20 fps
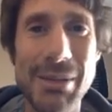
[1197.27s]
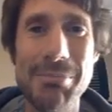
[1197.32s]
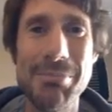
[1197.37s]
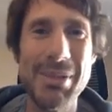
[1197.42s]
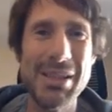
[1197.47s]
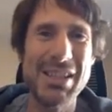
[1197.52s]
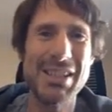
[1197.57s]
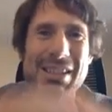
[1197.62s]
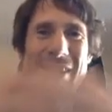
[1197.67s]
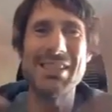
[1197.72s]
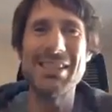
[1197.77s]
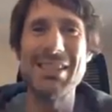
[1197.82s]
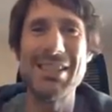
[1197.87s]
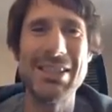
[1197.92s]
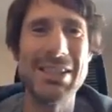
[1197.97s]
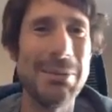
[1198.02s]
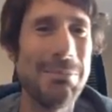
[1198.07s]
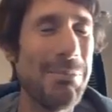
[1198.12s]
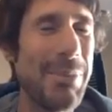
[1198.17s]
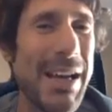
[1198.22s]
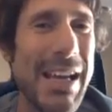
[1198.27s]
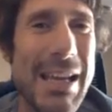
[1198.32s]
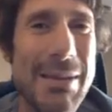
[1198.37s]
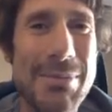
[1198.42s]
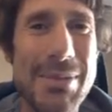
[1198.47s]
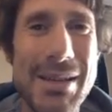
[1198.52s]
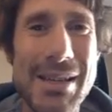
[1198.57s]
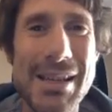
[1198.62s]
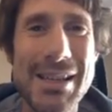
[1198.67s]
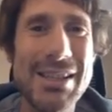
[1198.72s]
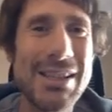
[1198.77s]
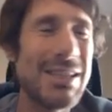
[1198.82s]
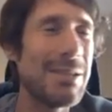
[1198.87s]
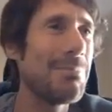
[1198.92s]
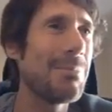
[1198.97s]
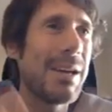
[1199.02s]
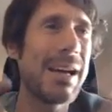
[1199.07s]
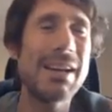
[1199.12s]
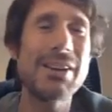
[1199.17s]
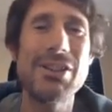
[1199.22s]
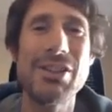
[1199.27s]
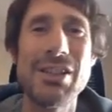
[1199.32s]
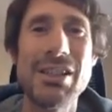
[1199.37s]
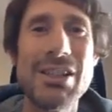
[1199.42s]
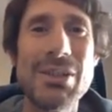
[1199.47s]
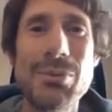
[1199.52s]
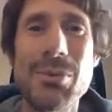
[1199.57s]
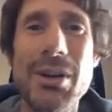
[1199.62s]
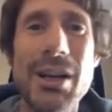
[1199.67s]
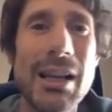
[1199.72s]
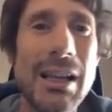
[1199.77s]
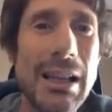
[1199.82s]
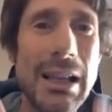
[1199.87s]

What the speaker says: The business is the baby, it's the passion, it's what I